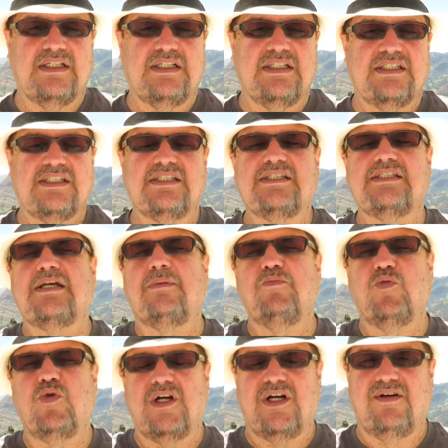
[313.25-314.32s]

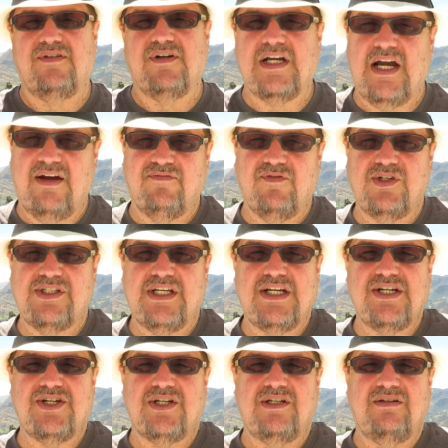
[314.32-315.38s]
somewhat of a
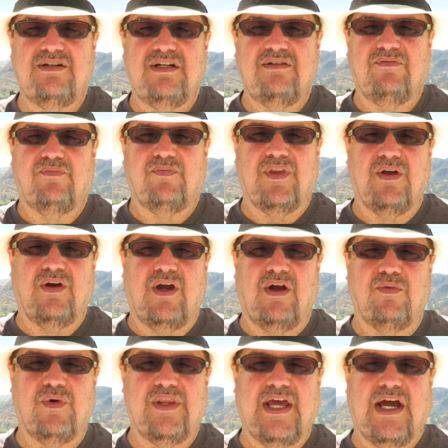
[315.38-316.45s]
conversation
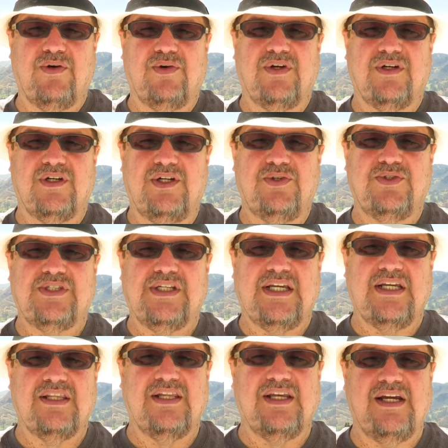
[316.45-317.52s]
uh, without
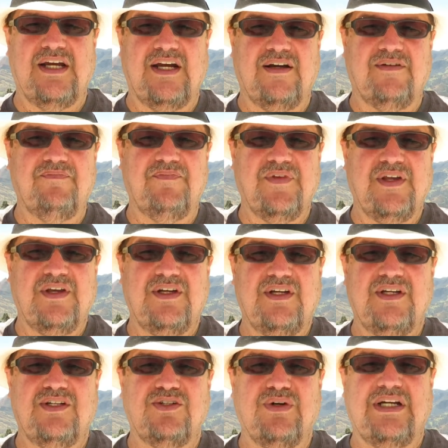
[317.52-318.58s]
using the uh,
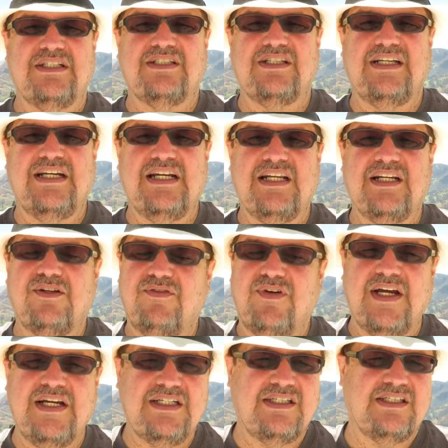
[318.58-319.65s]
translating
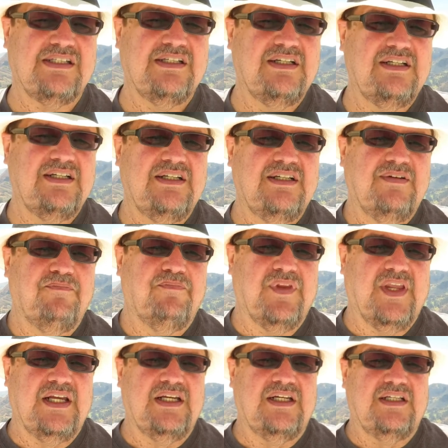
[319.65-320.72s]
device,
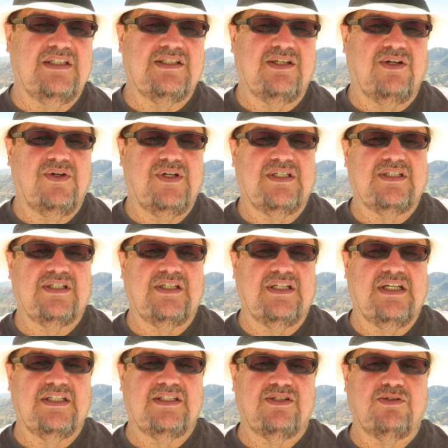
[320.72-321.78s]
and so it's
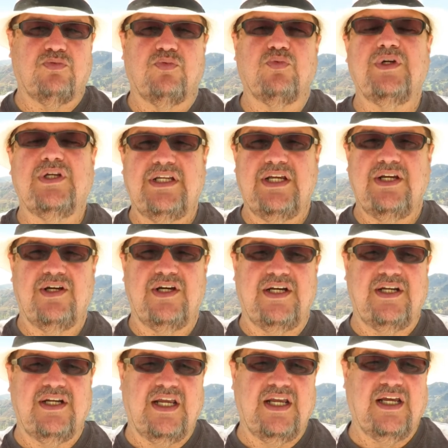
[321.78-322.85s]
it's really
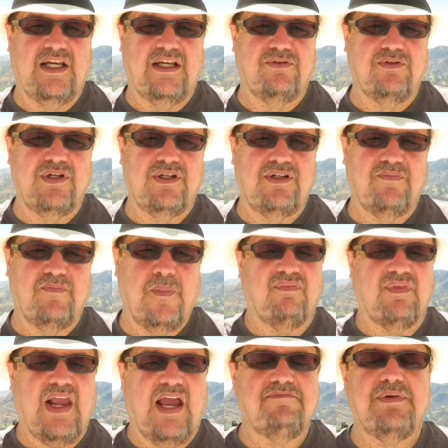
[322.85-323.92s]
good. And
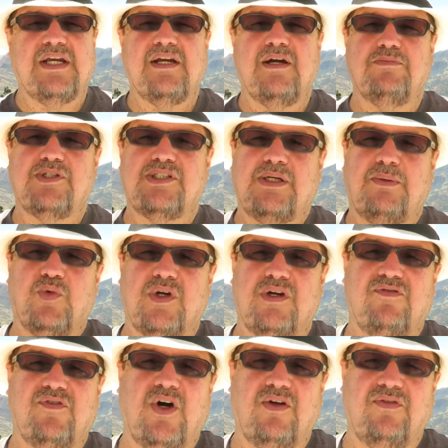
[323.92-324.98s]
I become somewhat
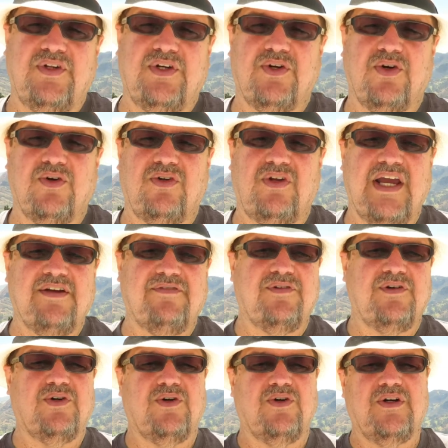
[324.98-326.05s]
involved in her life
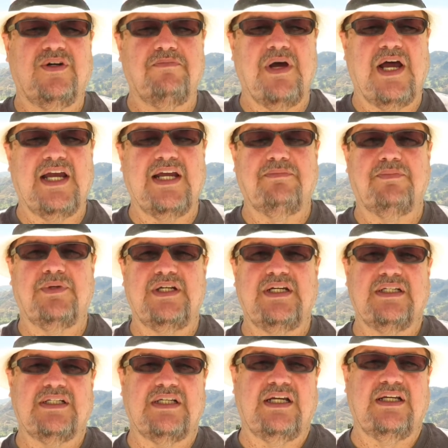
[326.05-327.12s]
and her in mine, but
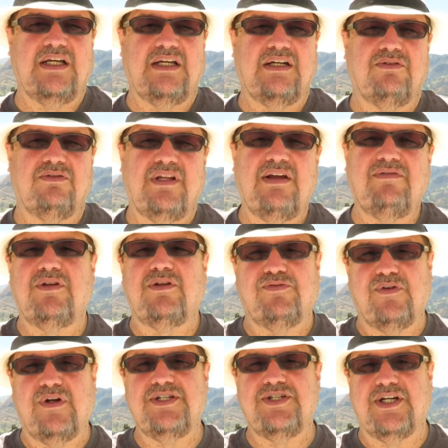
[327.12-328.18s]
on a level of
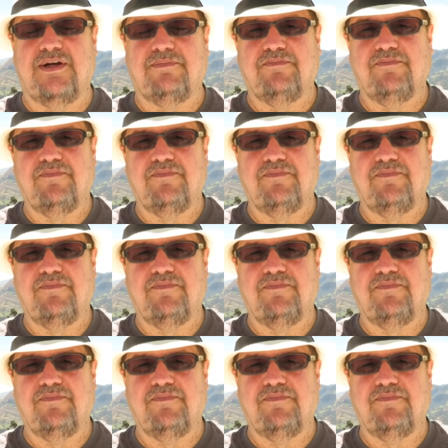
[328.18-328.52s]
friendship.